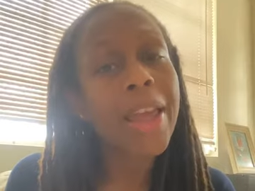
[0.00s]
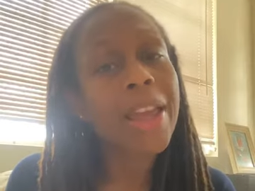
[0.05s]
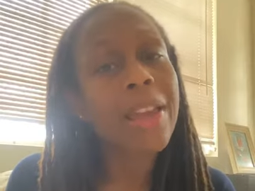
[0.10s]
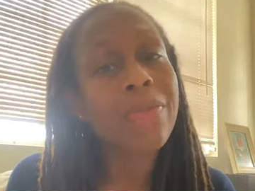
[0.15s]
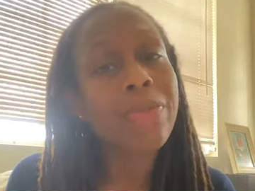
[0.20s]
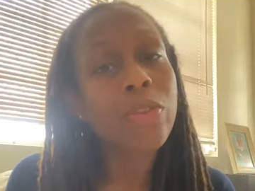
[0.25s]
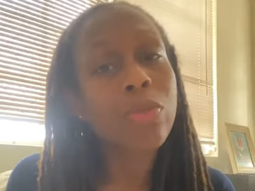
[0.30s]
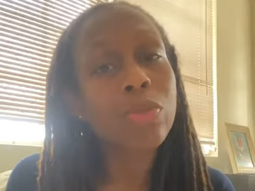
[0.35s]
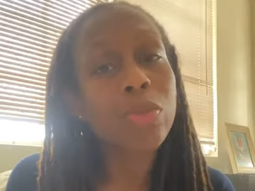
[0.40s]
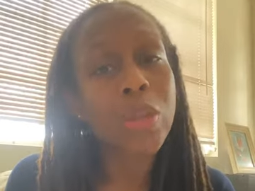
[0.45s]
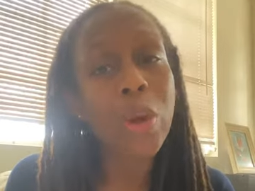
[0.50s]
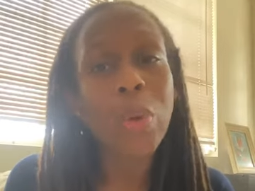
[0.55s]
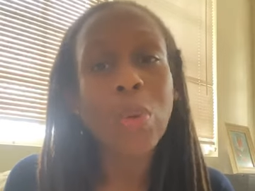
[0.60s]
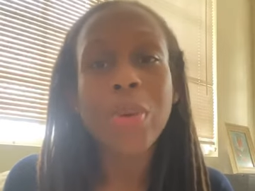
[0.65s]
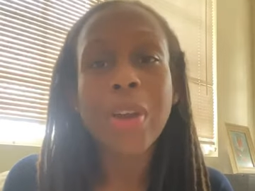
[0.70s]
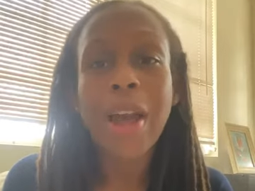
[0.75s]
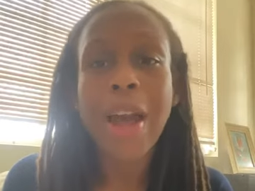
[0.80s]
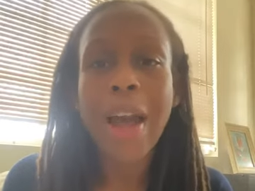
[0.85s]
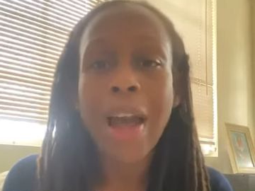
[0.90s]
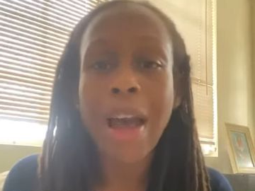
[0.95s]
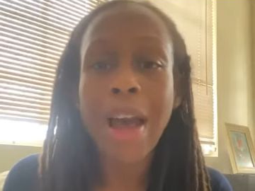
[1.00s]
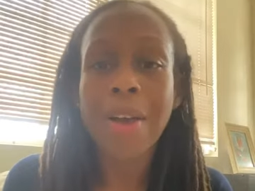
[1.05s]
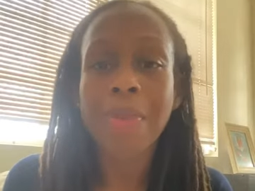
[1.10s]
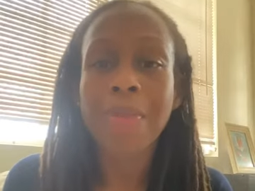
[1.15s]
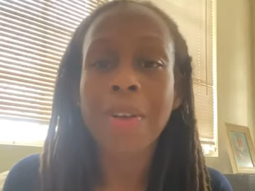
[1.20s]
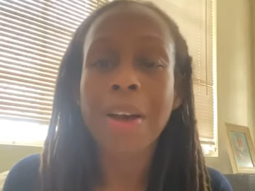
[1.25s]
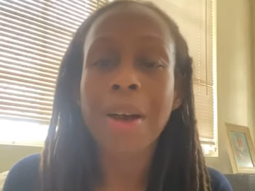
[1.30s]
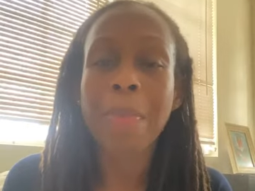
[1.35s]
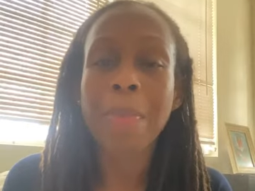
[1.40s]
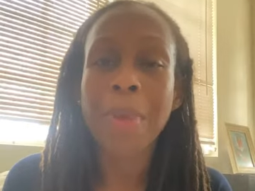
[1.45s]
if you don't
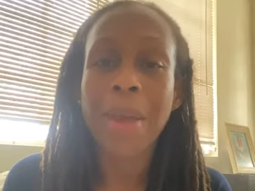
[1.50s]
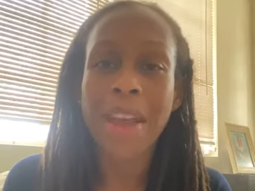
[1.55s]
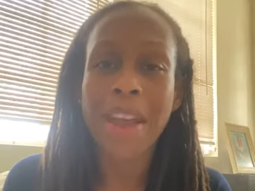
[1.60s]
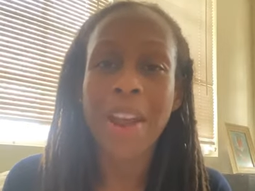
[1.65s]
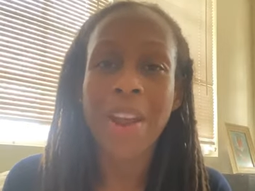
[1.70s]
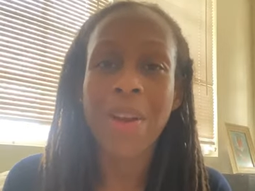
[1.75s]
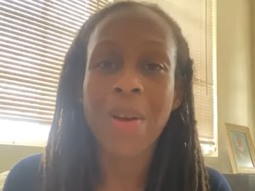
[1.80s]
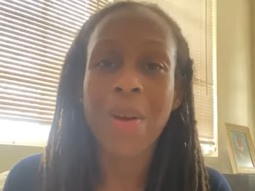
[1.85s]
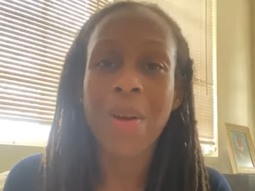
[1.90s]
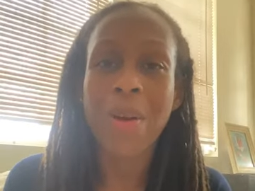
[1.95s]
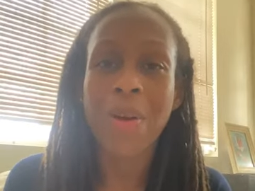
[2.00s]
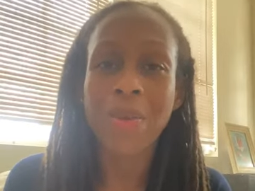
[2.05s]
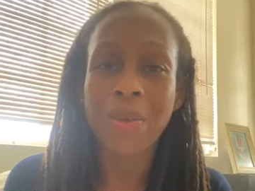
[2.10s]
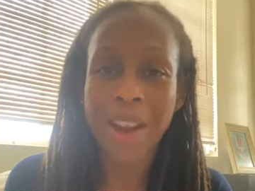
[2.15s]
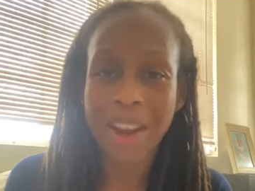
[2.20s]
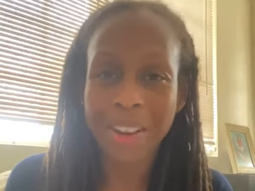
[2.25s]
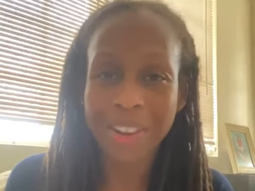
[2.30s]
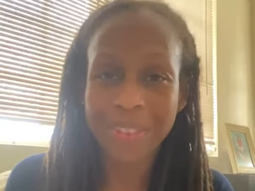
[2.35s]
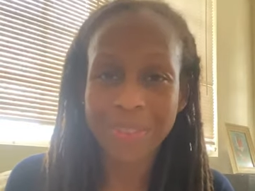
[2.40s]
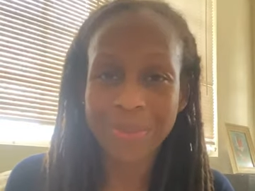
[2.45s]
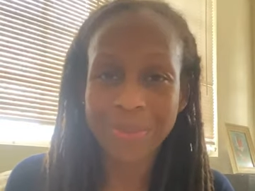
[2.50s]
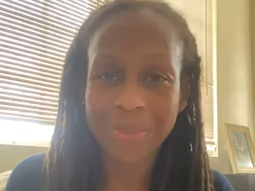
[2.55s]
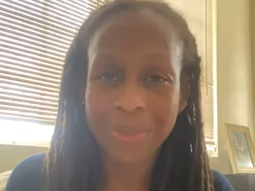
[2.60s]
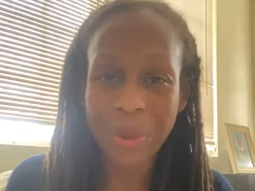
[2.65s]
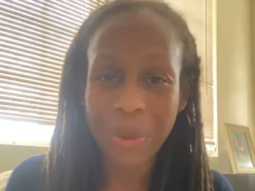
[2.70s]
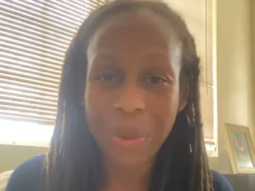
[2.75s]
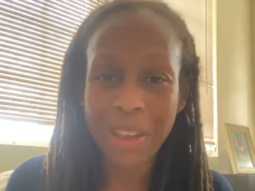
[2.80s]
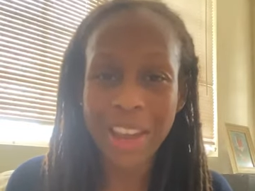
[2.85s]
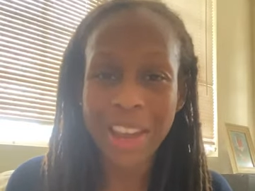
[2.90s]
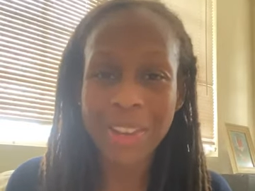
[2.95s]
have a pair already.
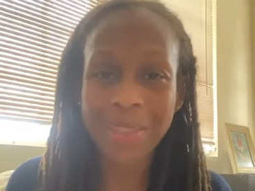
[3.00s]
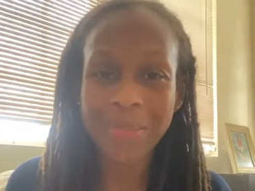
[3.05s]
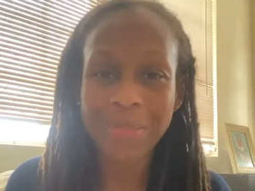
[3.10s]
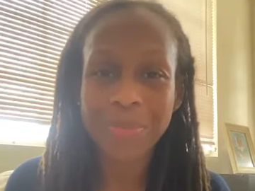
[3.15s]
Okay?